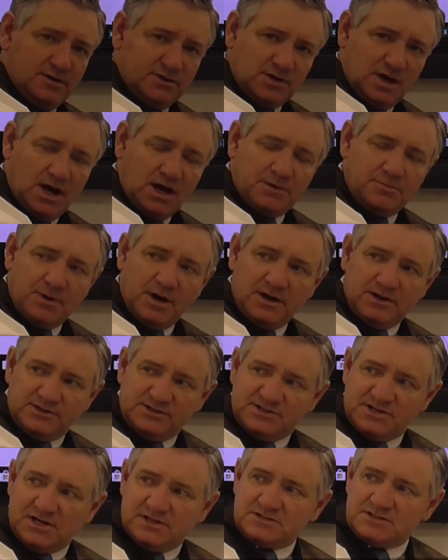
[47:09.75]
talk
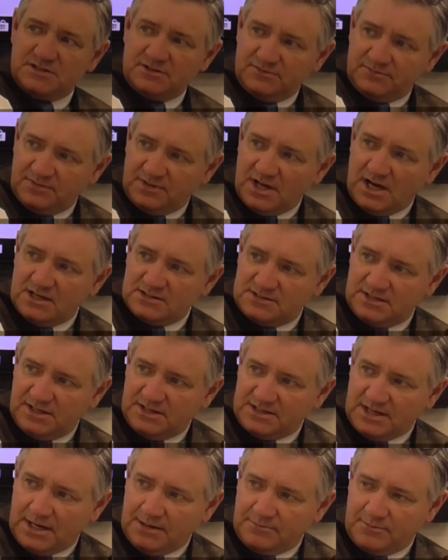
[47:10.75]
about just your velocity
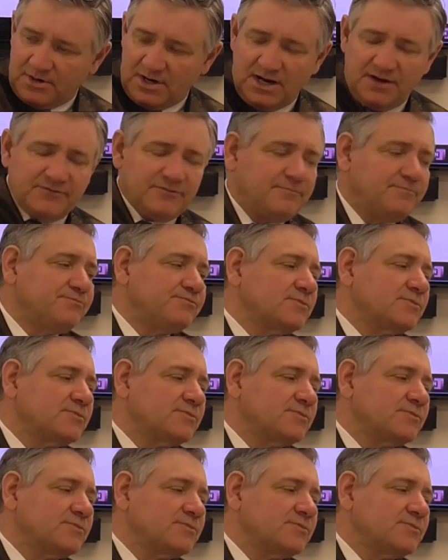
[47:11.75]
time graph.